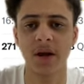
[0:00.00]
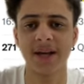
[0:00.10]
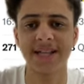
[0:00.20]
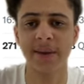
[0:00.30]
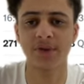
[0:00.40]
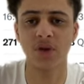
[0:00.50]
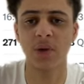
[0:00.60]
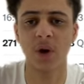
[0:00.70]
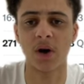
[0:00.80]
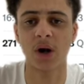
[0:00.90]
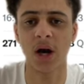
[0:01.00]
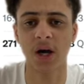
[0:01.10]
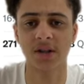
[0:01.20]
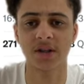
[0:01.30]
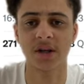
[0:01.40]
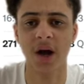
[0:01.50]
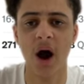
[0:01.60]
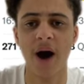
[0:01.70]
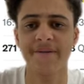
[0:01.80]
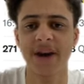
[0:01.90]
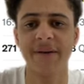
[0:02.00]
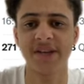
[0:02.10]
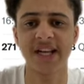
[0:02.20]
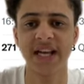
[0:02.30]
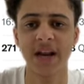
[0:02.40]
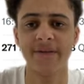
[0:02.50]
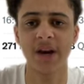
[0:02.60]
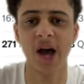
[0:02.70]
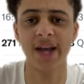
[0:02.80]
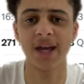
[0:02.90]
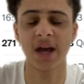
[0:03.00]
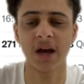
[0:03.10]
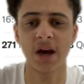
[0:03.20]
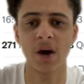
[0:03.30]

It's absolutely world class. I've never seen anything like it.